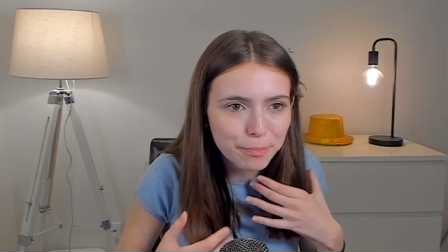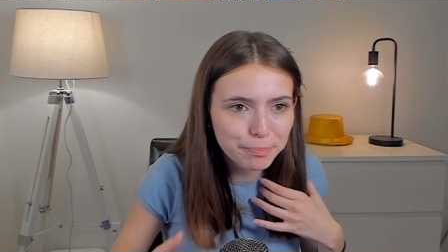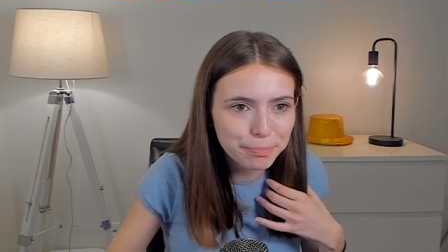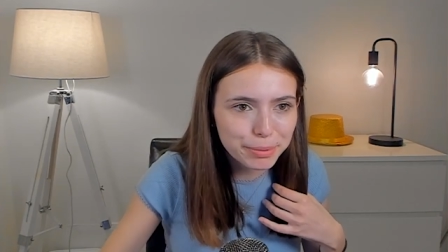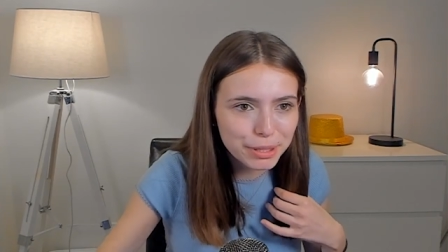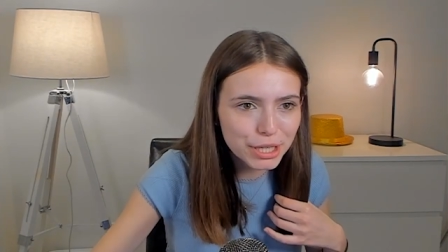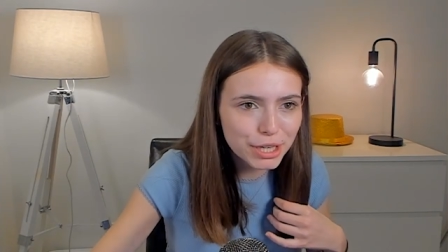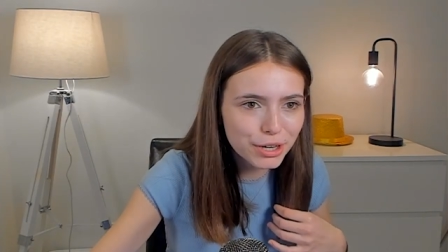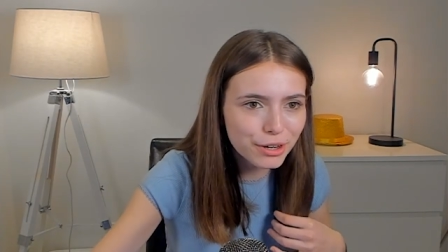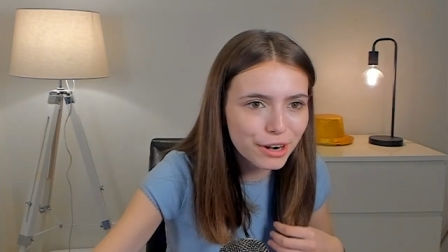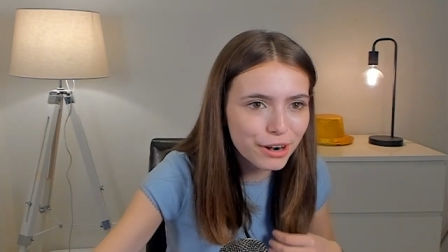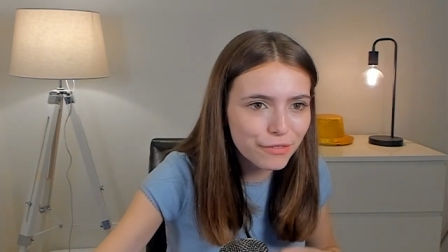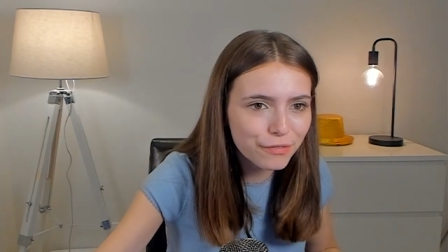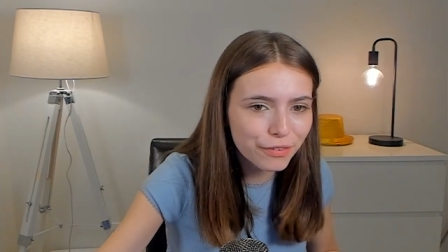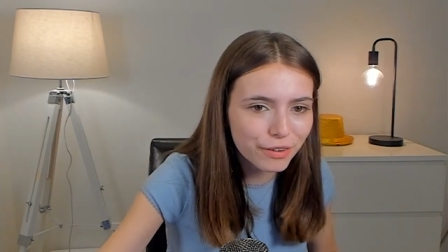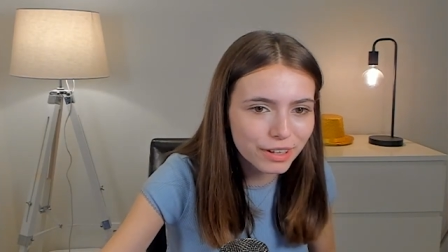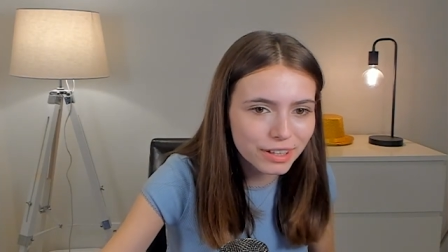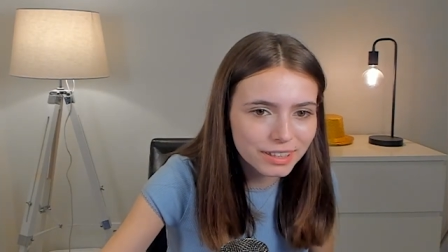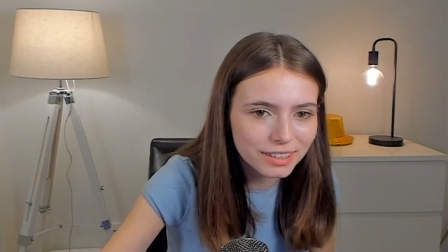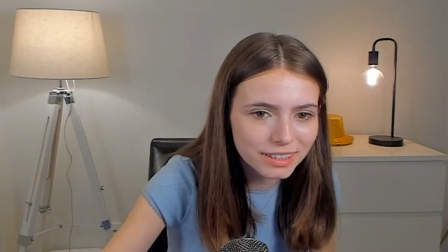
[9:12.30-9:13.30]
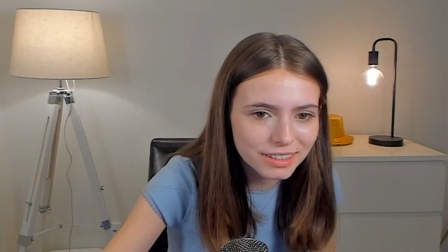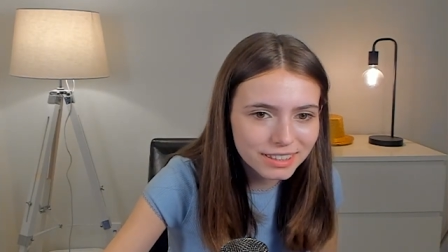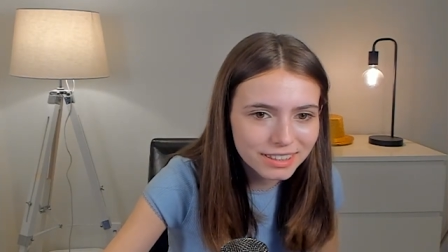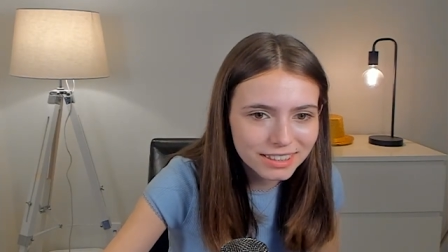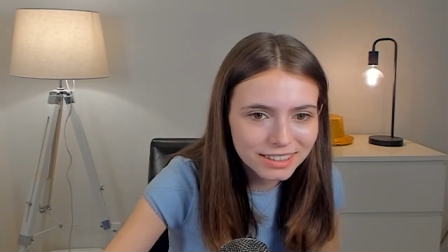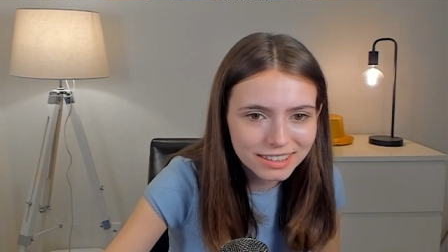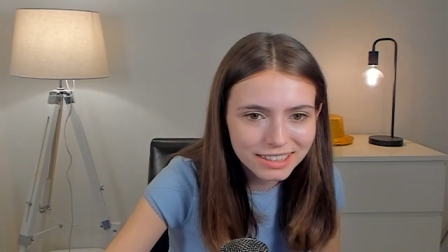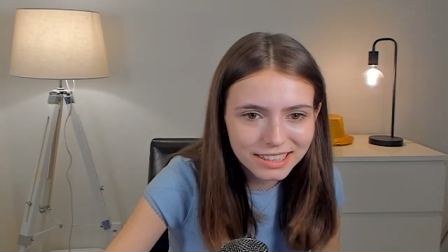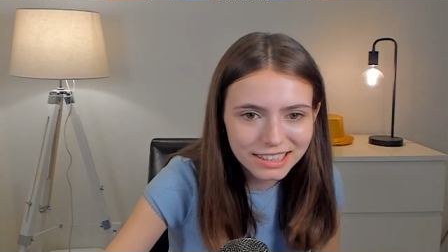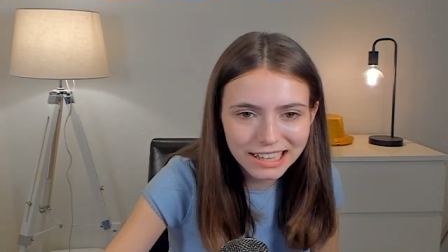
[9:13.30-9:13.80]
Beautiful!
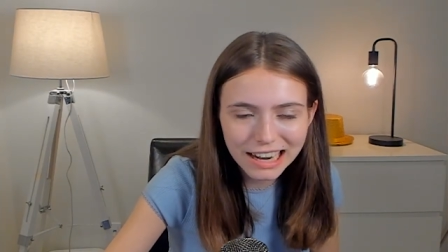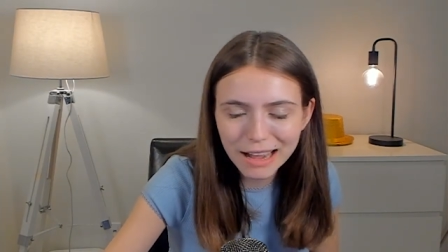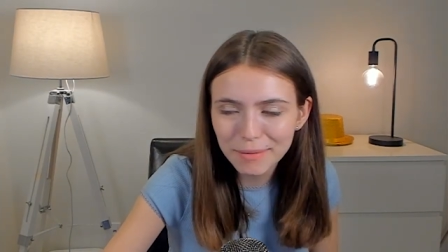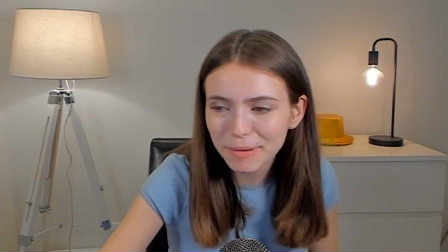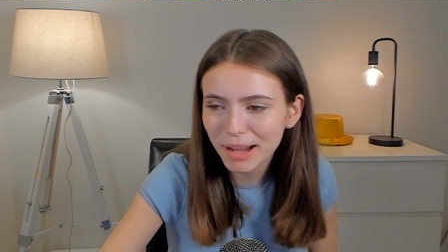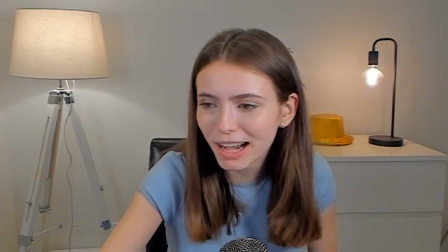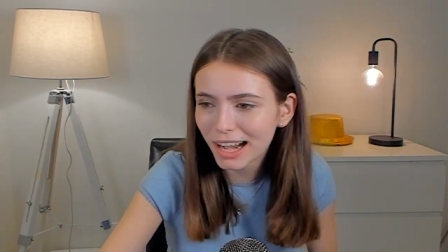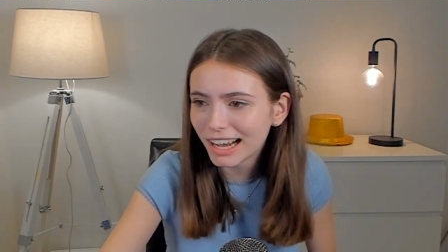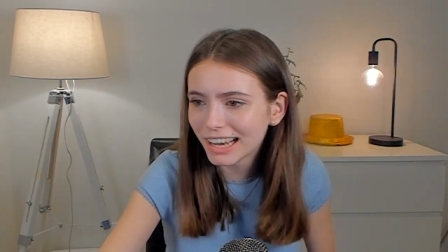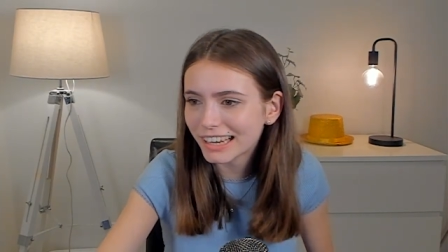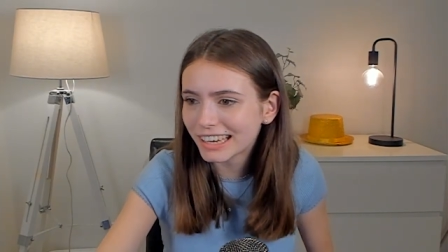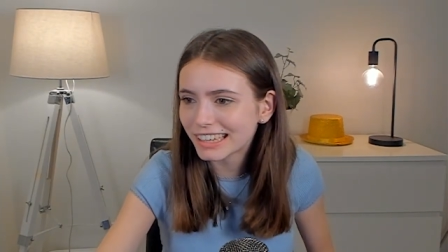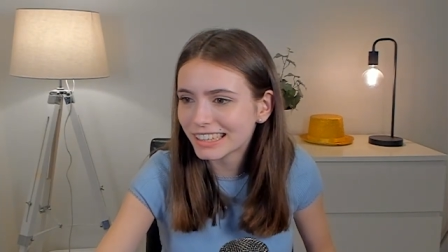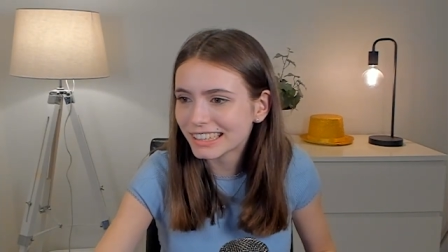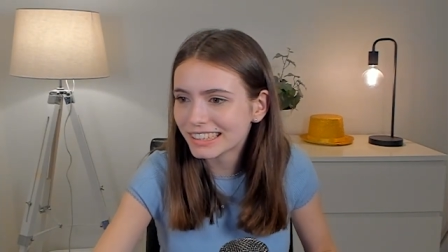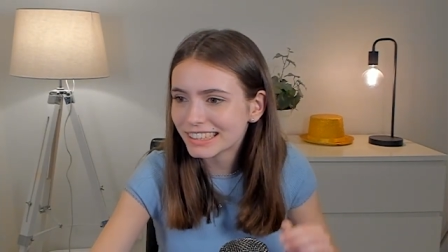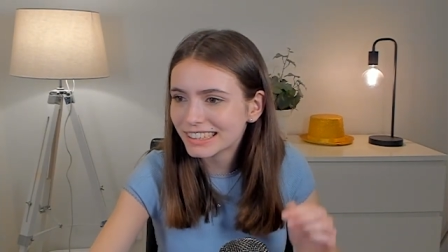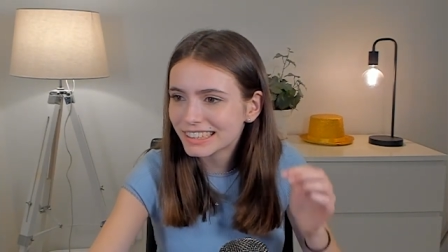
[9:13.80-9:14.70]
Come on!